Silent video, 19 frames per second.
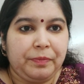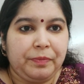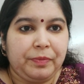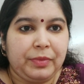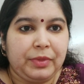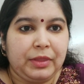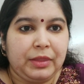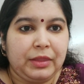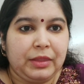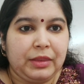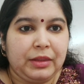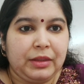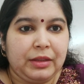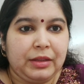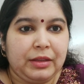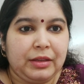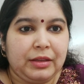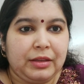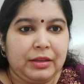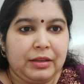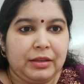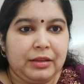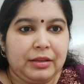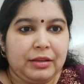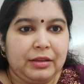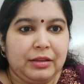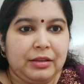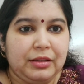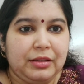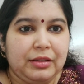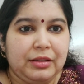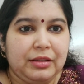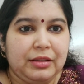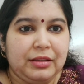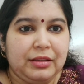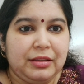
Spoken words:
No one is speaking in this clip.